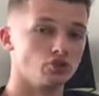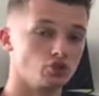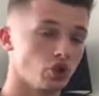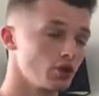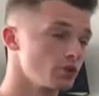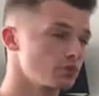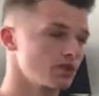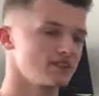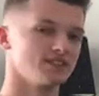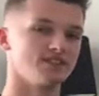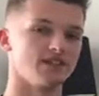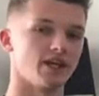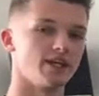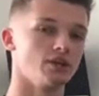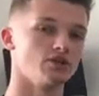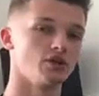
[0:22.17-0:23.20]
During the
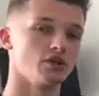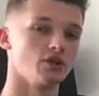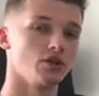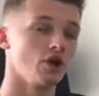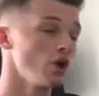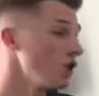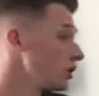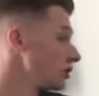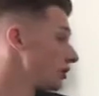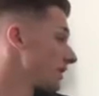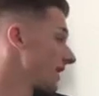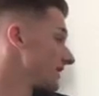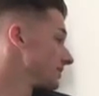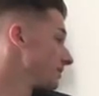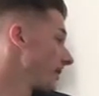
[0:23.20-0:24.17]
presentation, you'll get